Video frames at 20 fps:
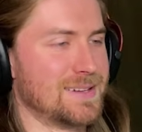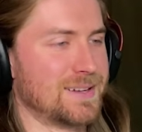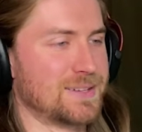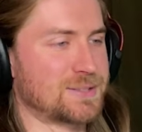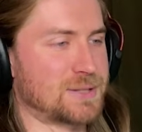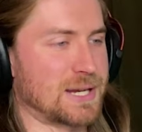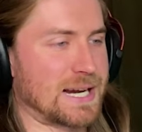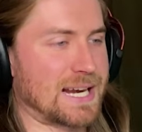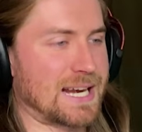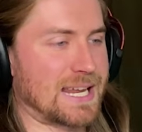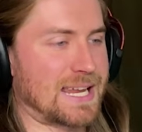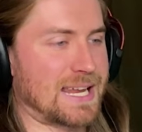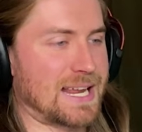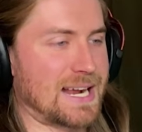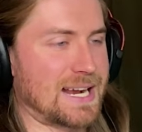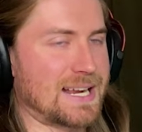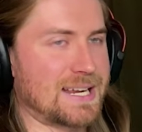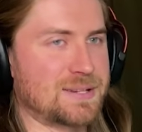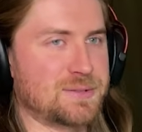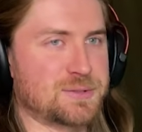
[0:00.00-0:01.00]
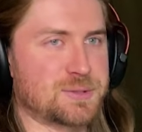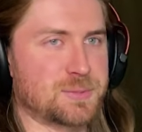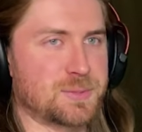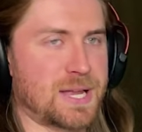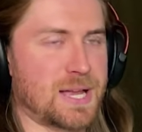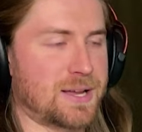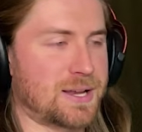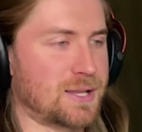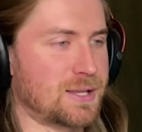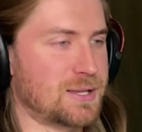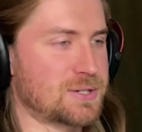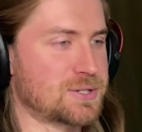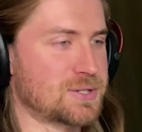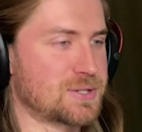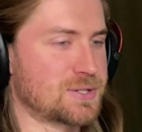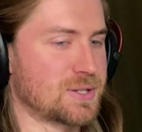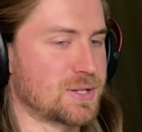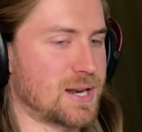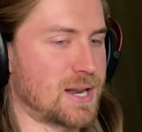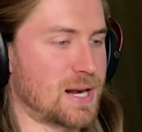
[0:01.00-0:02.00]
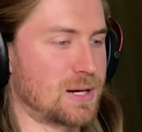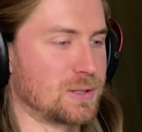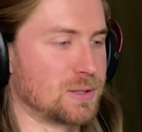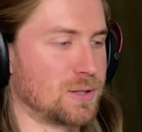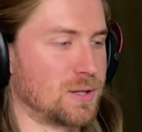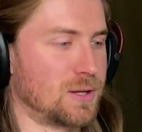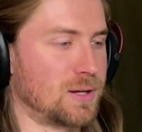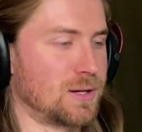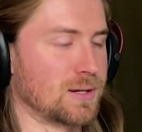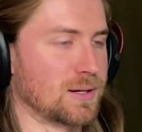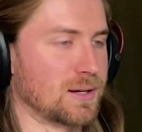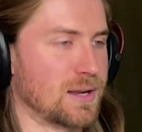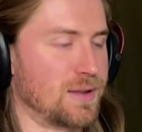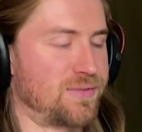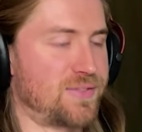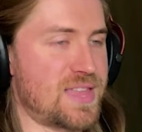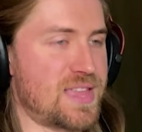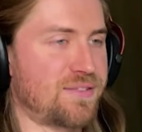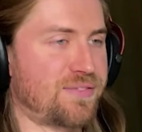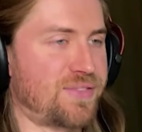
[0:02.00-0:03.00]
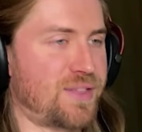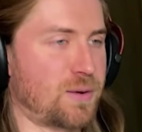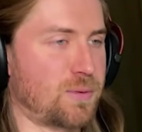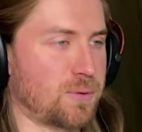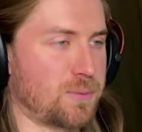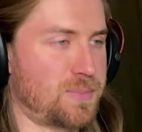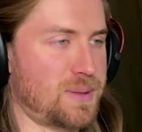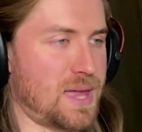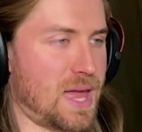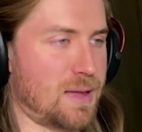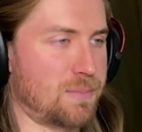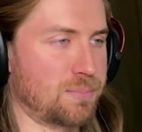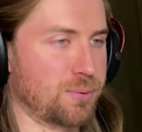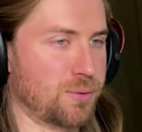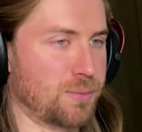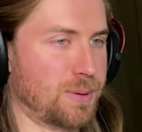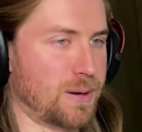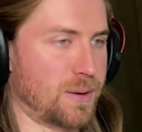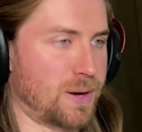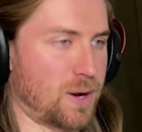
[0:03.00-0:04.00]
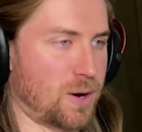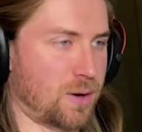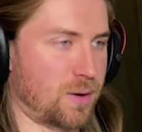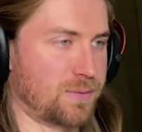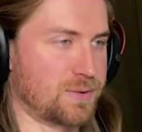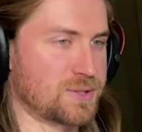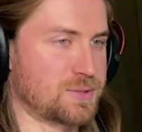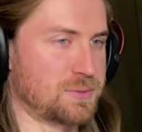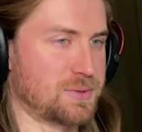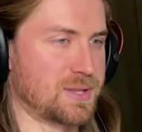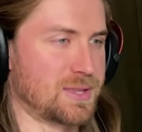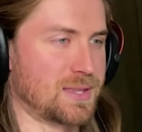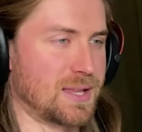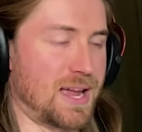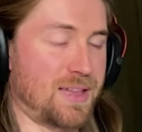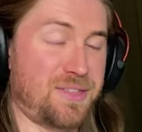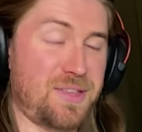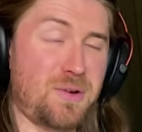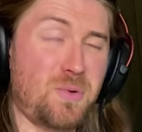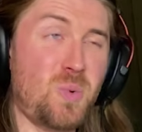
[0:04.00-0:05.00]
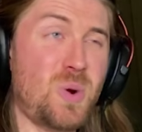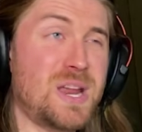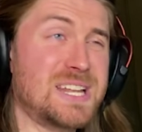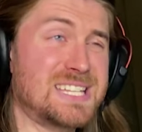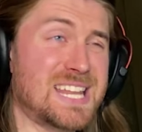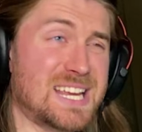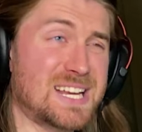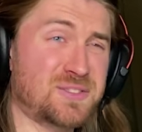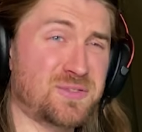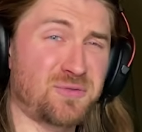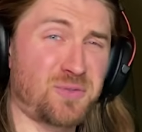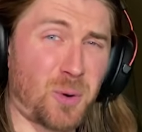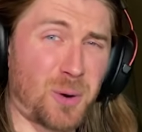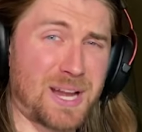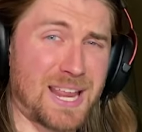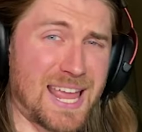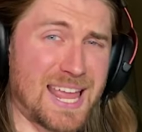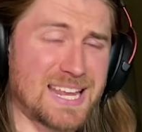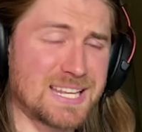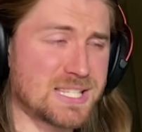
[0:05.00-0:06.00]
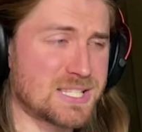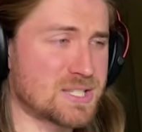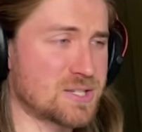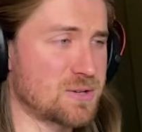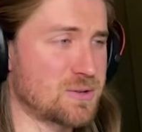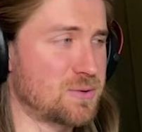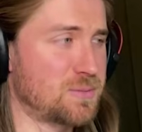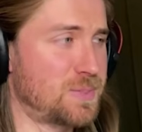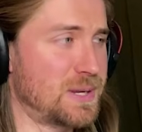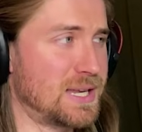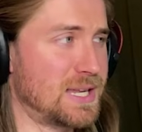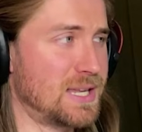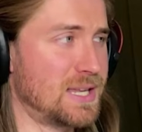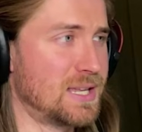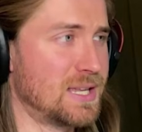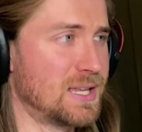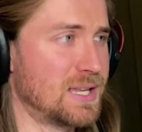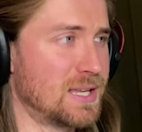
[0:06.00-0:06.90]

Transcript: So I gotta do some calculations on how long, if there will be a blueberry harvest within. I think wheat takes 4 days, so it would be.